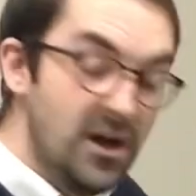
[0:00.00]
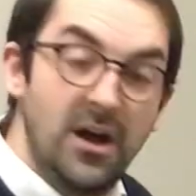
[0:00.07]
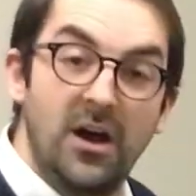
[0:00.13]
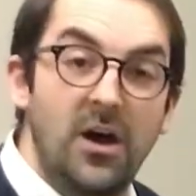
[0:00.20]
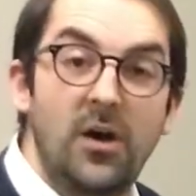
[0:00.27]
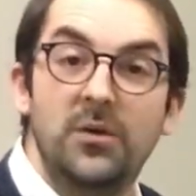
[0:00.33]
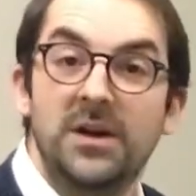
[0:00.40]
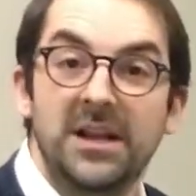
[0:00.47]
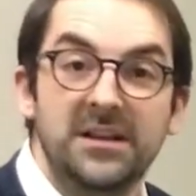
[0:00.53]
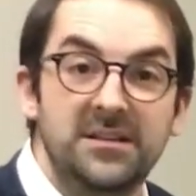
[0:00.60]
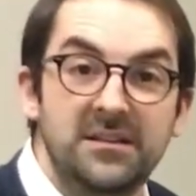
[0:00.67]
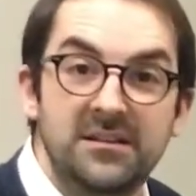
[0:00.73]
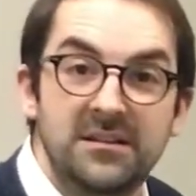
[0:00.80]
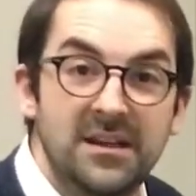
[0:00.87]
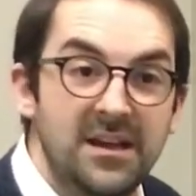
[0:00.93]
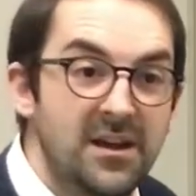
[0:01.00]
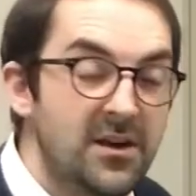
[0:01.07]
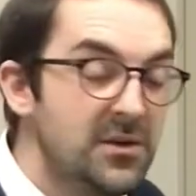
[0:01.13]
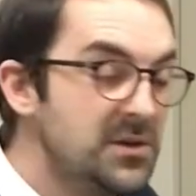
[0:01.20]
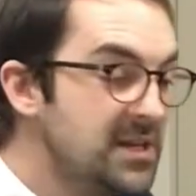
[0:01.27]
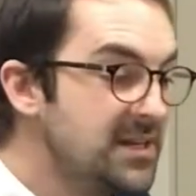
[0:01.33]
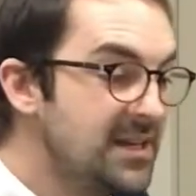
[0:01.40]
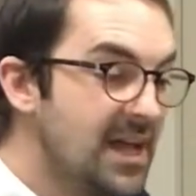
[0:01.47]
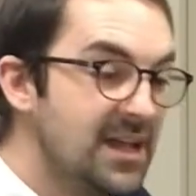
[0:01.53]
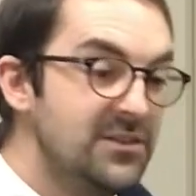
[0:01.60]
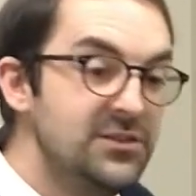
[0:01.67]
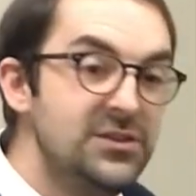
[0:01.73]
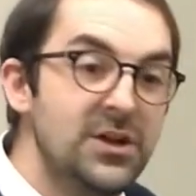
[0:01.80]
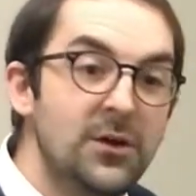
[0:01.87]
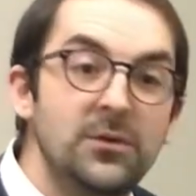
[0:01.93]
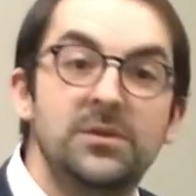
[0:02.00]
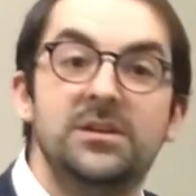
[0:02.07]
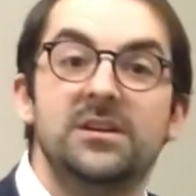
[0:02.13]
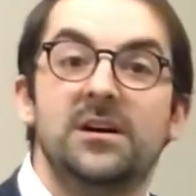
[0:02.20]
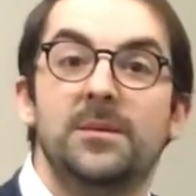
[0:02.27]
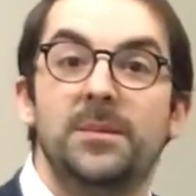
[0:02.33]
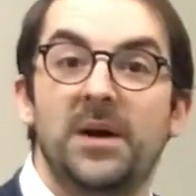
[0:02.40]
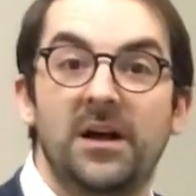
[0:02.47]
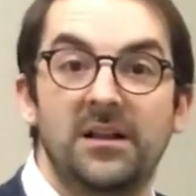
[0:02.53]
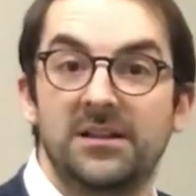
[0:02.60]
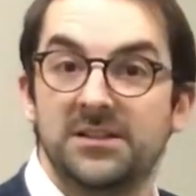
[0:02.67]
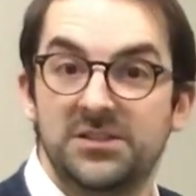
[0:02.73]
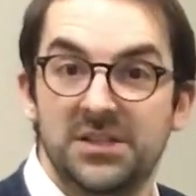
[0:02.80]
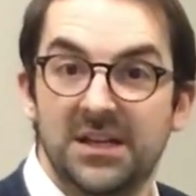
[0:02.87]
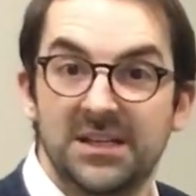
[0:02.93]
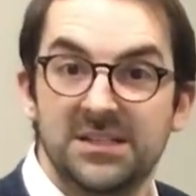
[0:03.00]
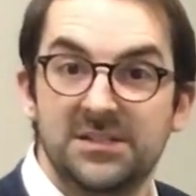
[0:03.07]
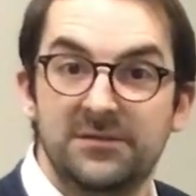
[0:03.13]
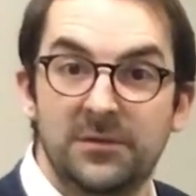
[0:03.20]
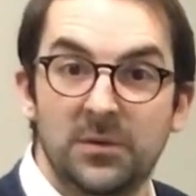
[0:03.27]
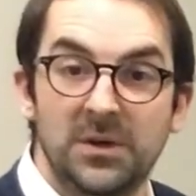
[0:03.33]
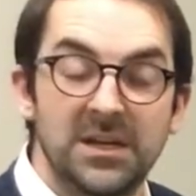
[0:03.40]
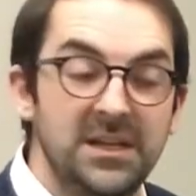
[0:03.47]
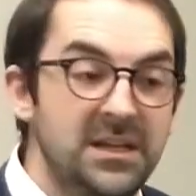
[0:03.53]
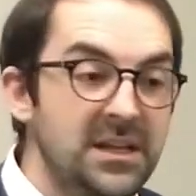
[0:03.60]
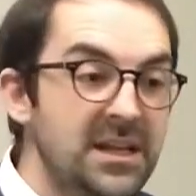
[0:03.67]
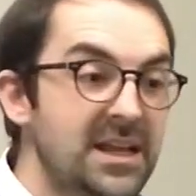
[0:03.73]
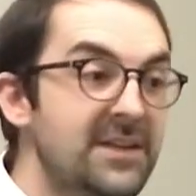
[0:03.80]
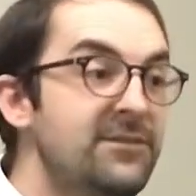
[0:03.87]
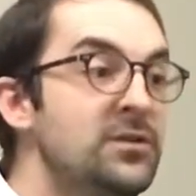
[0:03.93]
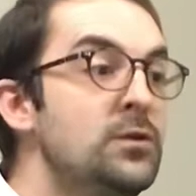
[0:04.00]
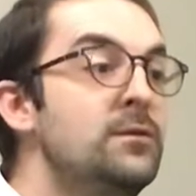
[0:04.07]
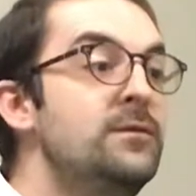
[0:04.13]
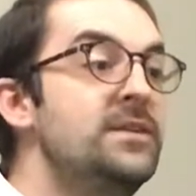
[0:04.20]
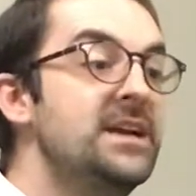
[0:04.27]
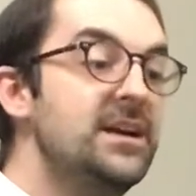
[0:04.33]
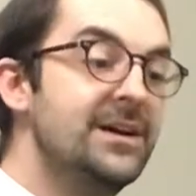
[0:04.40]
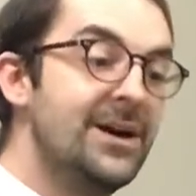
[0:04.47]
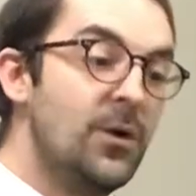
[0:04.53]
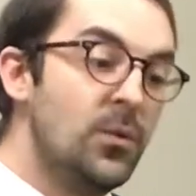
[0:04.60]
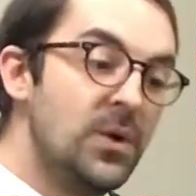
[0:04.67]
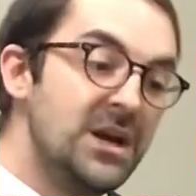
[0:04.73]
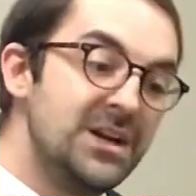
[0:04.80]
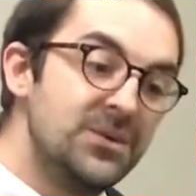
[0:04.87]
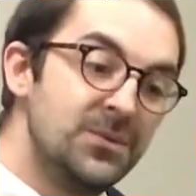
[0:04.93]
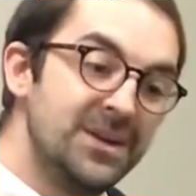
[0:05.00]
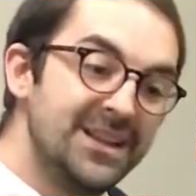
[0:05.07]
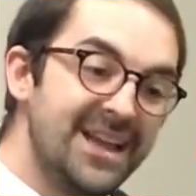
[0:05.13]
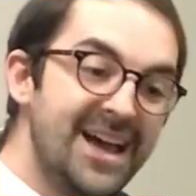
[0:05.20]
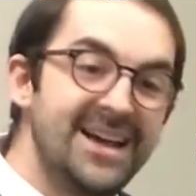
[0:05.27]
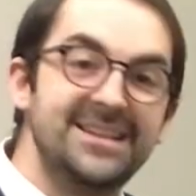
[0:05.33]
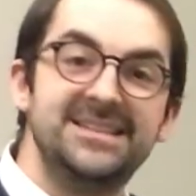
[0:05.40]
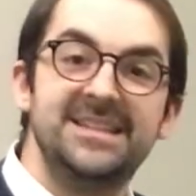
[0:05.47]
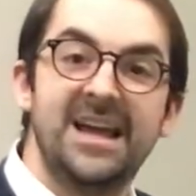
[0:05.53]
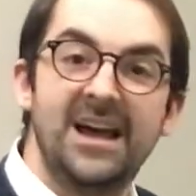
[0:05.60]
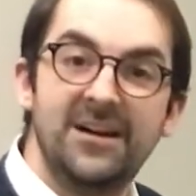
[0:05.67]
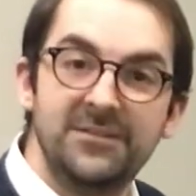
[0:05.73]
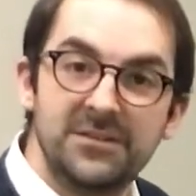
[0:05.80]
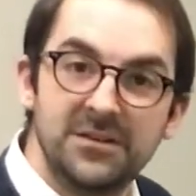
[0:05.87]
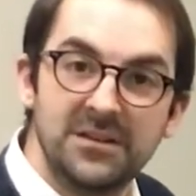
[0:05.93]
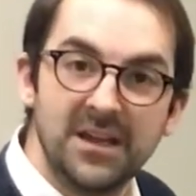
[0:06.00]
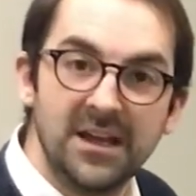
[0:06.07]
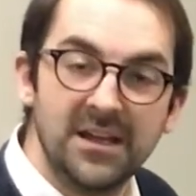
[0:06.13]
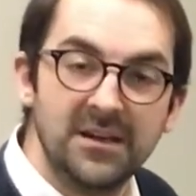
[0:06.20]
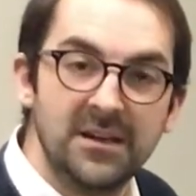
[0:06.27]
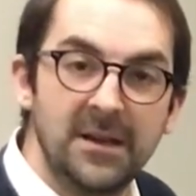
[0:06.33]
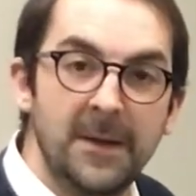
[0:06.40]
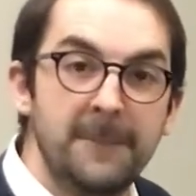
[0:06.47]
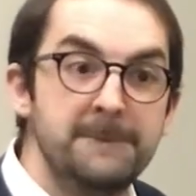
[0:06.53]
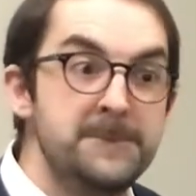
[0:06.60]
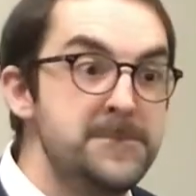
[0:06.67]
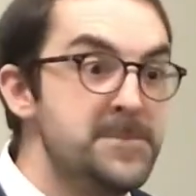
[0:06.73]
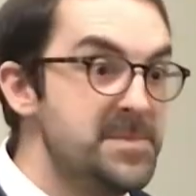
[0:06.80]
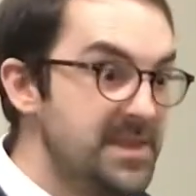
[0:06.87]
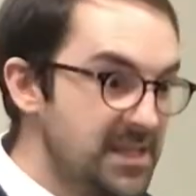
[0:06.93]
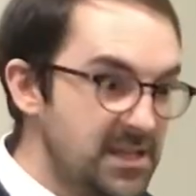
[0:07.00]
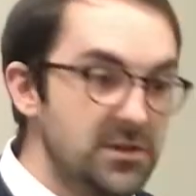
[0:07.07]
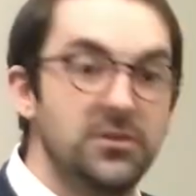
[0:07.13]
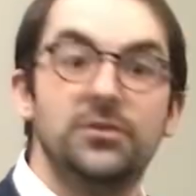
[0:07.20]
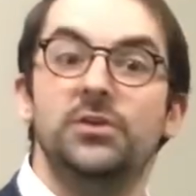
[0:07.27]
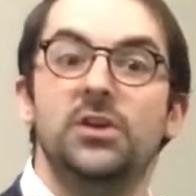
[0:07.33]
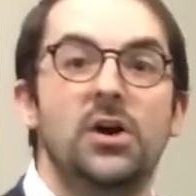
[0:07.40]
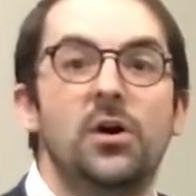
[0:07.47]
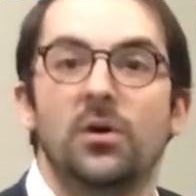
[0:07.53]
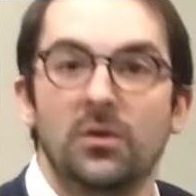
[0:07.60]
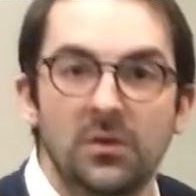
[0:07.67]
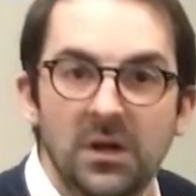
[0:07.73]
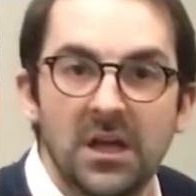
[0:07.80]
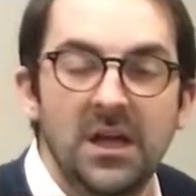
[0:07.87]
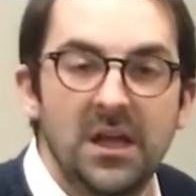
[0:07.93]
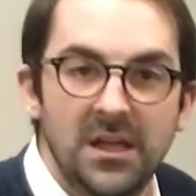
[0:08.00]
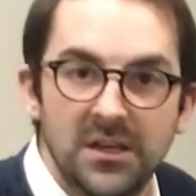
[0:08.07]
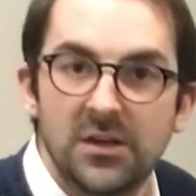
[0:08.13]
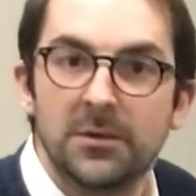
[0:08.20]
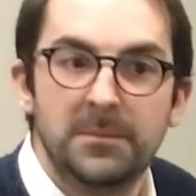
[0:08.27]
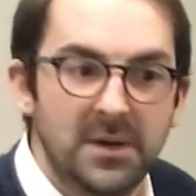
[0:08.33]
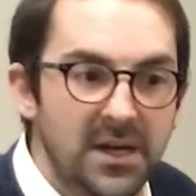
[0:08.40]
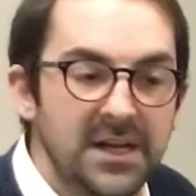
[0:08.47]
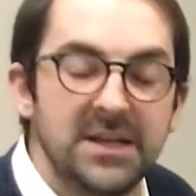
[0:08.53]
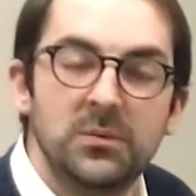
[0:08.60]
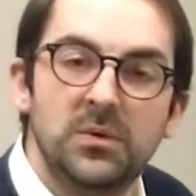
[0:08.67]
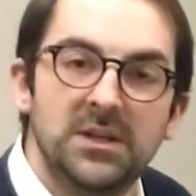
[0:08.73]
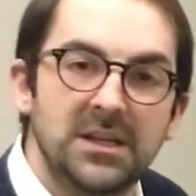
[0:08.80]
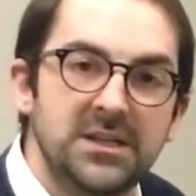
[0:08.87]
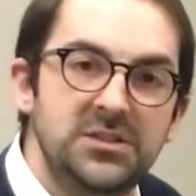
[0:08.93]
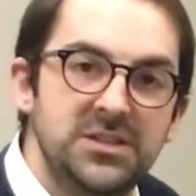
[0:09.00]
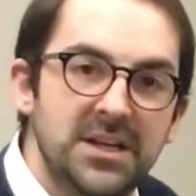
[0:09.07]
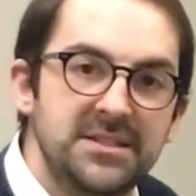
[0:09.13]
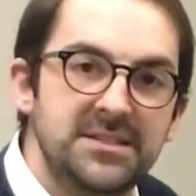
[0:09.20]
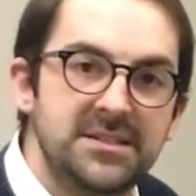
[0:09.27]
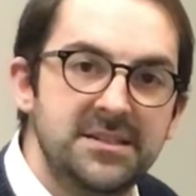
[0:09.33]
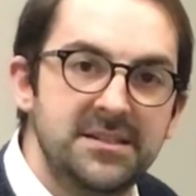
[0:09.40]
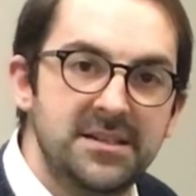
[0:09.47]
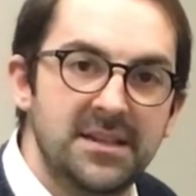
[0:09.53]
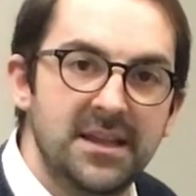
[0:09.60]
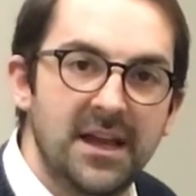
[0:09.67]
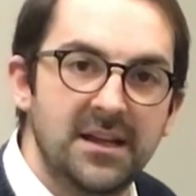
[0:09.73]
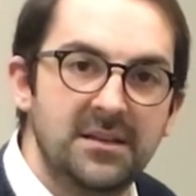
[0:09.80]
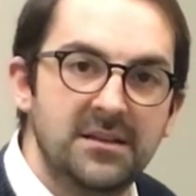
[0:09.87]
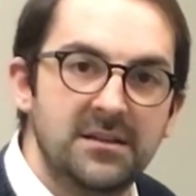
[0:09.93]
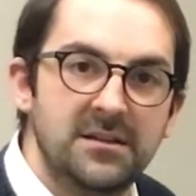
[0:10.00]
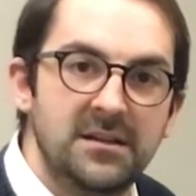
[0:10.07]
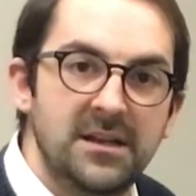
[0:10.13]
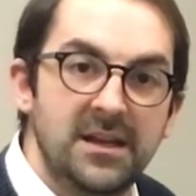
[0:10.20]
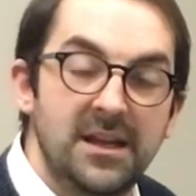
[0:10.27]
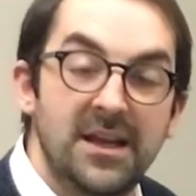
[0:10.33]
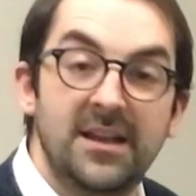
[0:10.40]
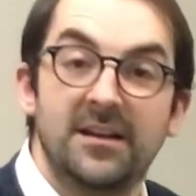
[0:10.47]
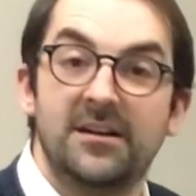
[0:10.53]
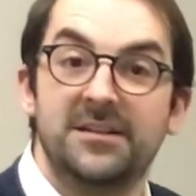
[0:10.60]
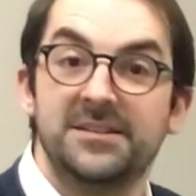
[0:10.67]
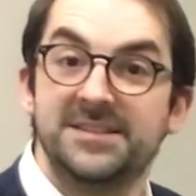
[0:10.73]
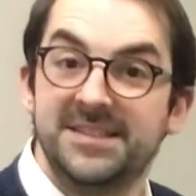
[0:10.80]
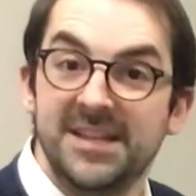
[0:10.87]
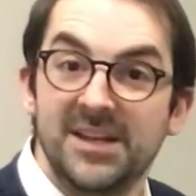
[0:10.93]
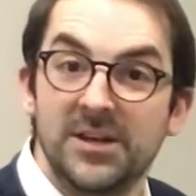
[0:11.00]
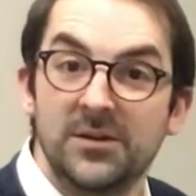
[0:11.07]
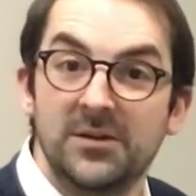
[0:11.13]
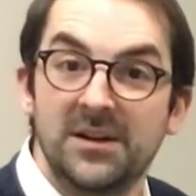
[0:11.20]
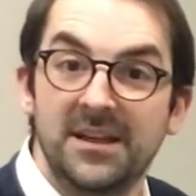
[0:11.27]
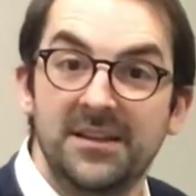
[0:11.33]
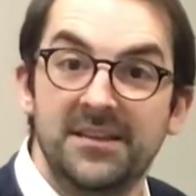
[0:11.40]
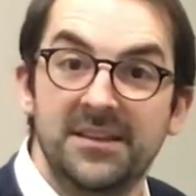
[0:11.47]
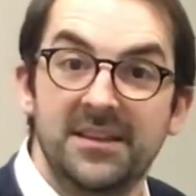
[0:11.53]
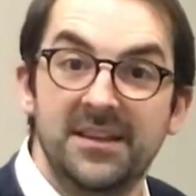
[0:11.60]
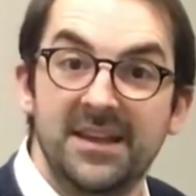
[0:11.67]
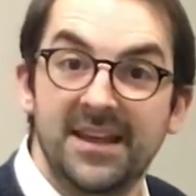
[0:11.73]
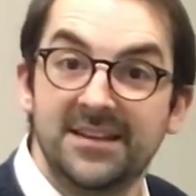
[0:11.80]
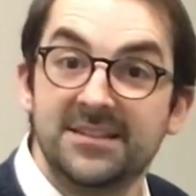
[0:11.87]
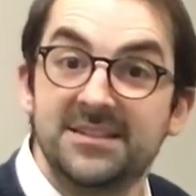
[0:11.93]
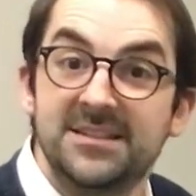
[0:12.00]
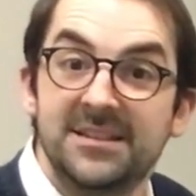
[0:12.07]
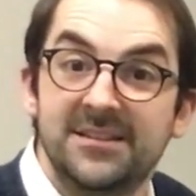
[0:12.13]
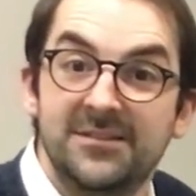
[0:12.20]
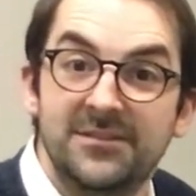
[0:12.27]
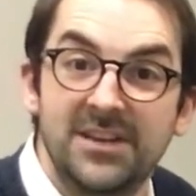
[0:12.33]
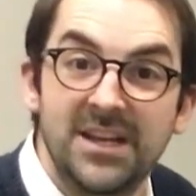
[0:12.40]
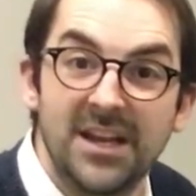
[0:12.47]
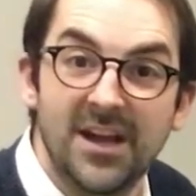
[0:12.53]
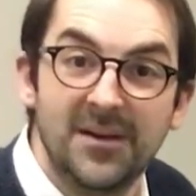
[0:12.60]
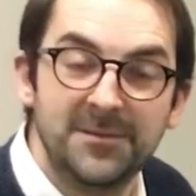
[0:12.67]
own it. Own it and don't apologize for it. If you figure out where to relax after that, you'll know your body will adjust to that. And I'll see you in the next video.